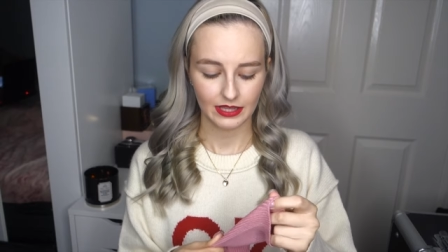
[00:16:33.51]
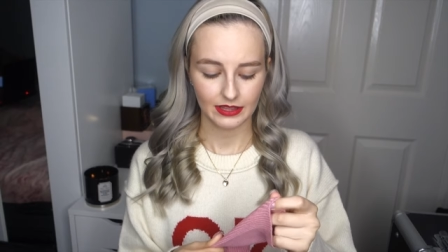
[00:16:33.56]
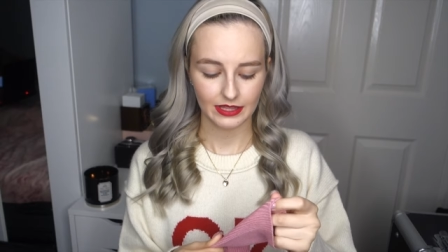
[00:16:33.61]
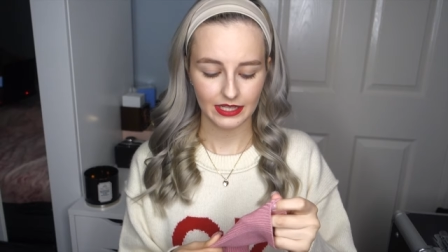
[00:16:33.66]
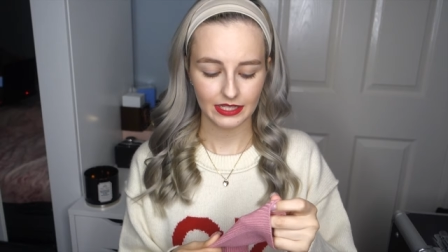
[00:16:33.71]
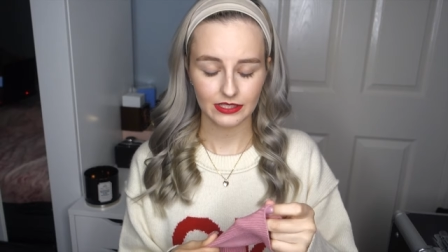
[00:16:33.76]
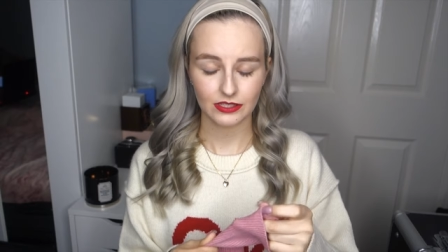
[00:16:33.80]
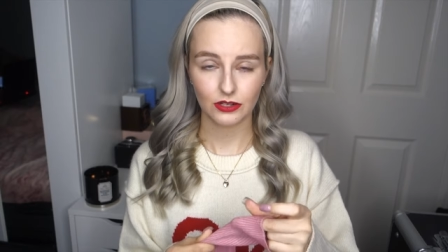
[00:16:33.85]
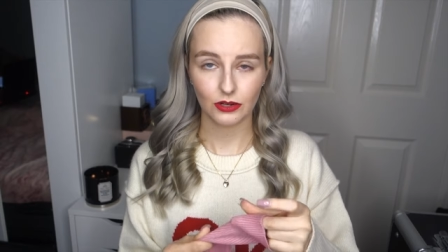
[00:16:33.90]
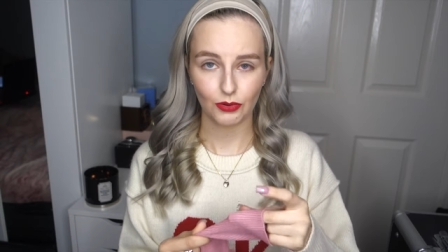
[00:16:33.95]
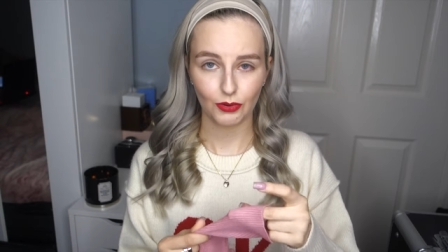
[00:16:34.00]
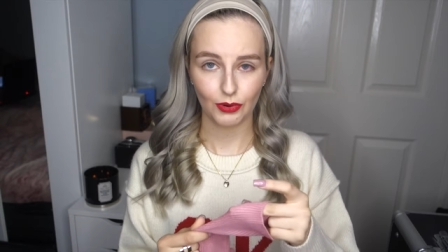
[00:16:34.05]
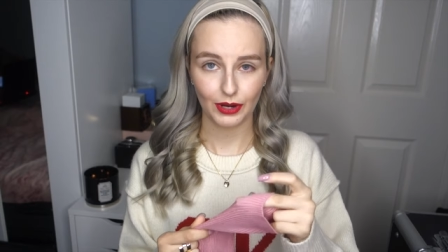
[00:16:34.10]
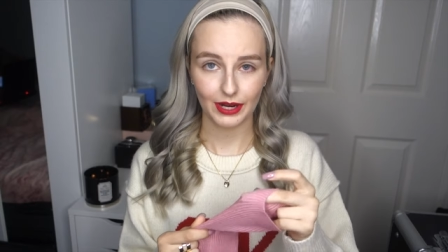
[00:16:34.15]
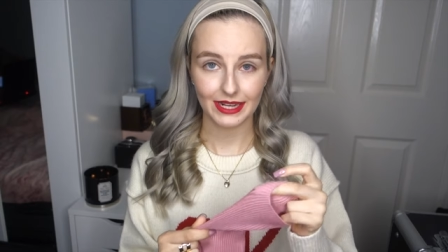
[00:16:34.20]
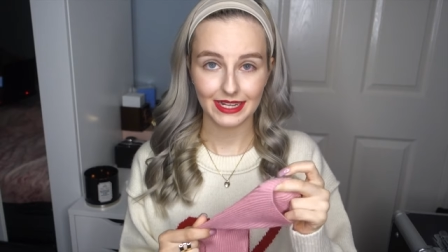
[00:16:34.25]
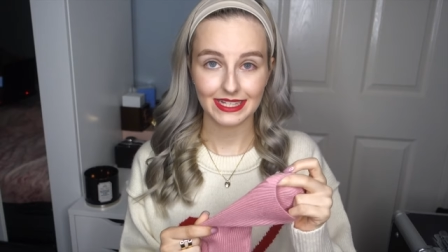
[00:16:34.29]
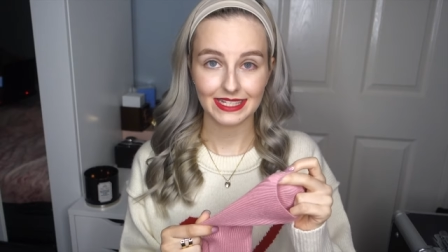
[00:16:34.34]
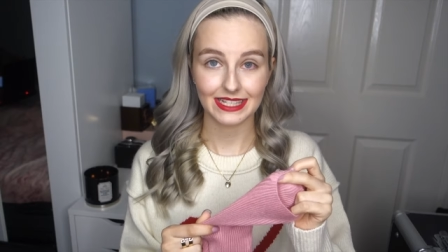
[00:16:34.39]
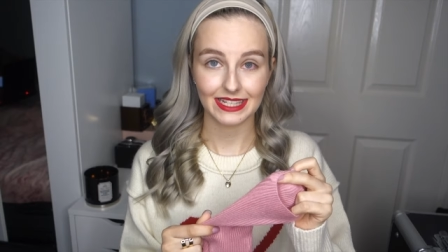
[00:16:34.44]
That is
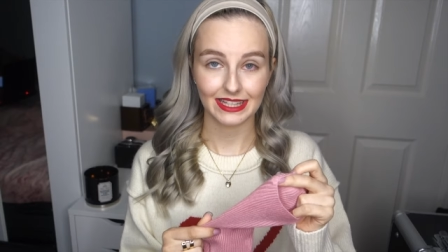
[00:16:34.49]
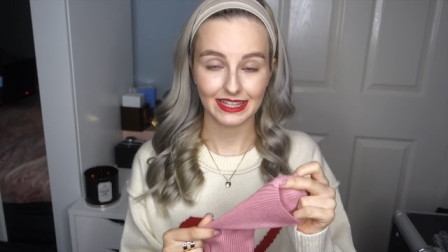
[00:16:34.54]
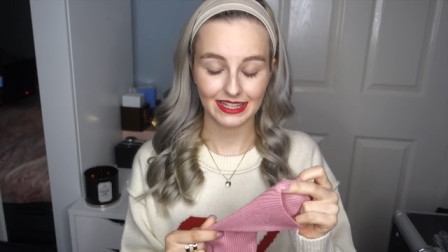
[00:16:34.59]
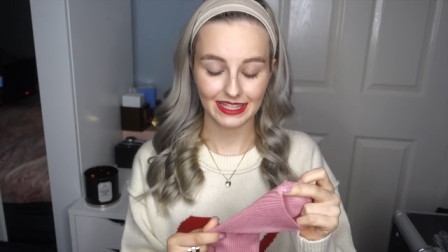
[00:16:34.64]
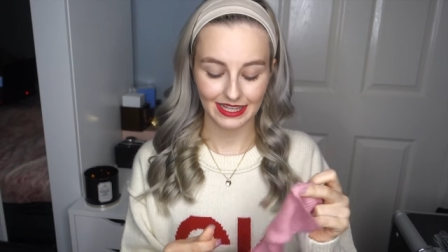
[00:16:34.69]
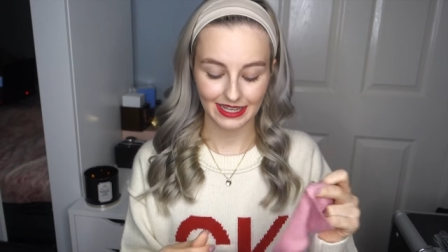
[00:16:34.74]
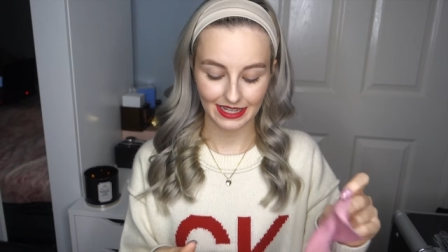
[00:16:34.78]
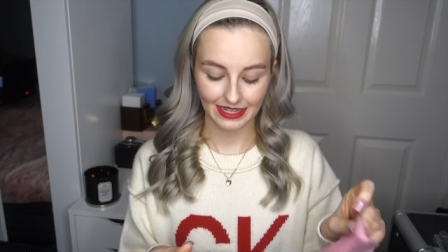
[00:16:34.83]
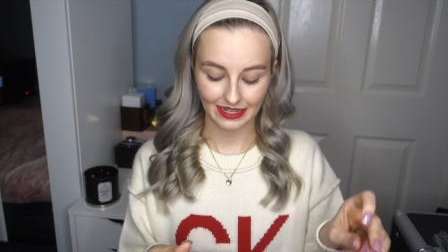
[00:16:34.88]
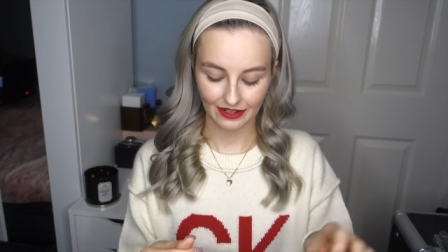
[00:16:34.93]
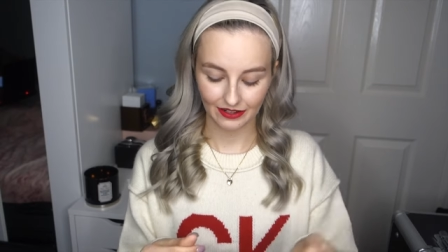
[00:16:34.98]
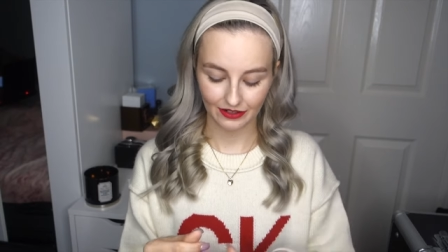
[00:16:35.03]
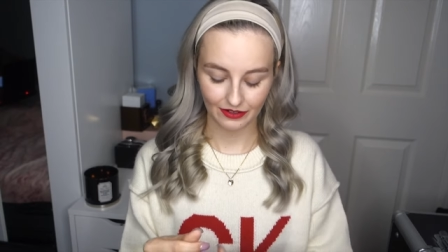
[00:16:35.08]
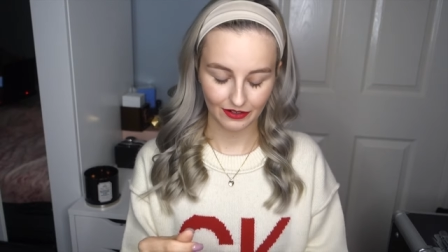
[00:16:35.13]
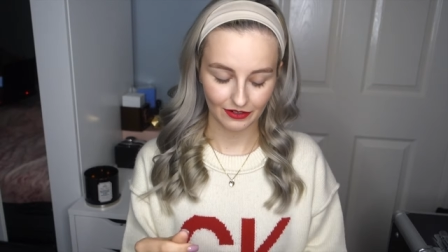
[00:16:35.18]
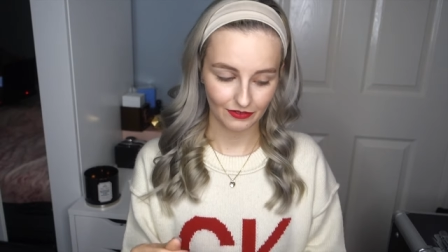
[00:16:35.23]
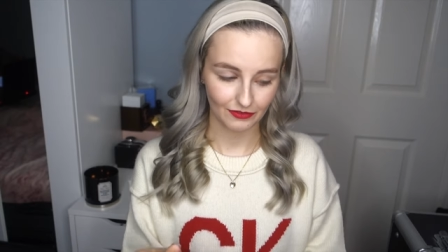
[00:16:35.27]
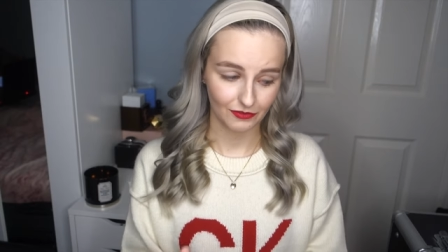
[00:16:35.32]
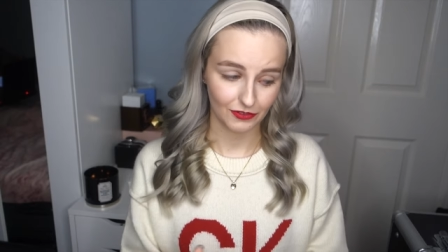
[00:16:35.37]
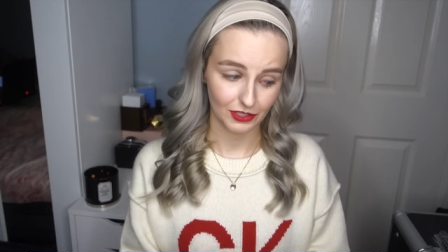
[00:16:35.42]
crazy thick
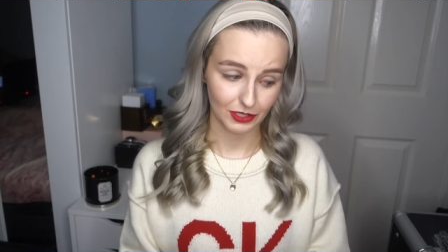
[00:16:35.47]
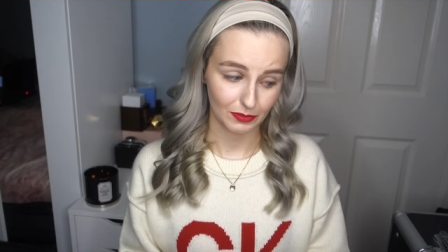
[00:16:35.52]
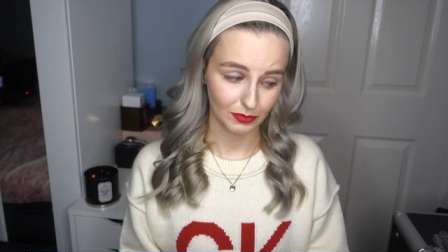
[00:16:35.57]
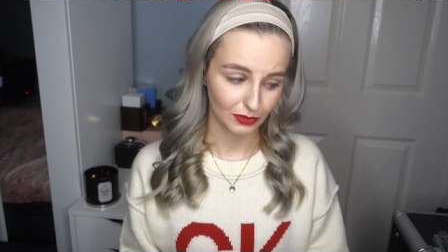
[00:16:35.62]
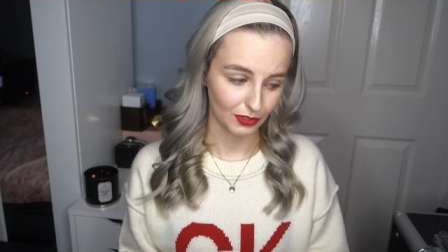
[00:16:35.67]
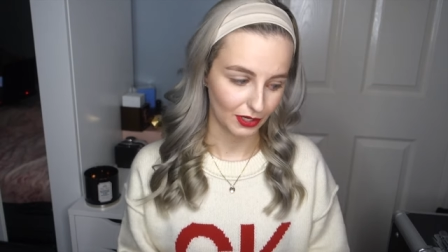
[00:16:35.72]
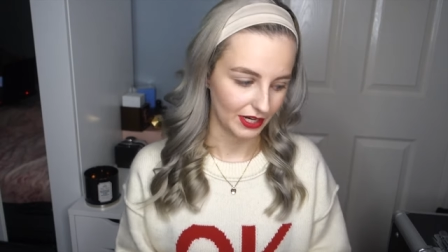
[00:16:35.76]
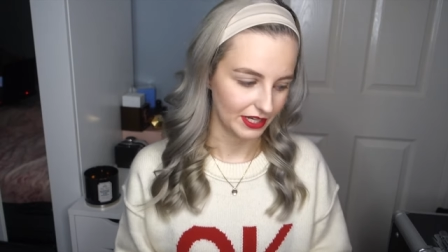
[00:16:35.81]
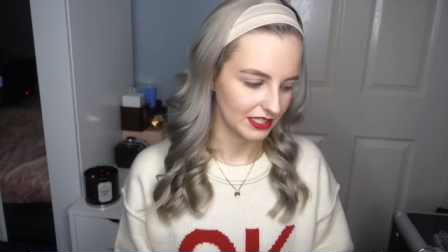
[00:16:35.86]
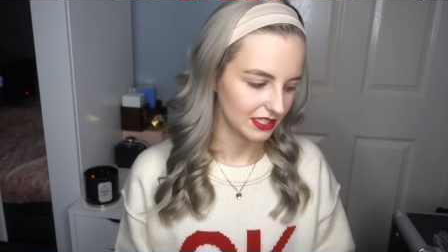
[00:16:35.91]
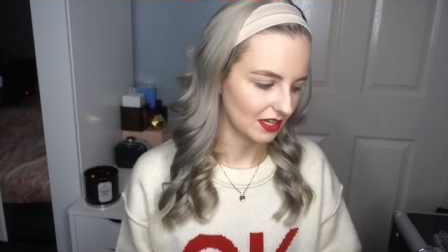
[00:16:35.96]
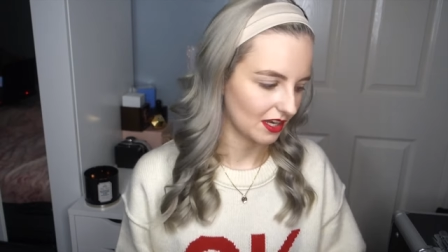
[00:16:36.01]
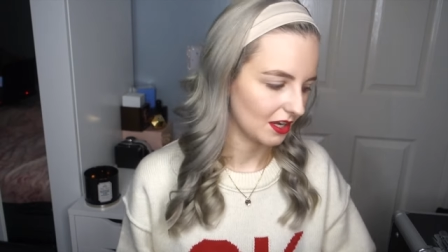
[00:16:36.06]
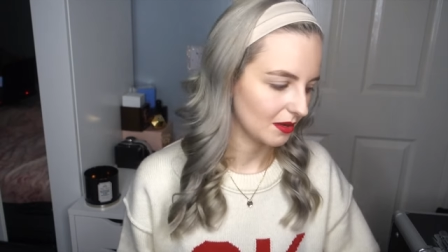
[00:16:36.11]
for the price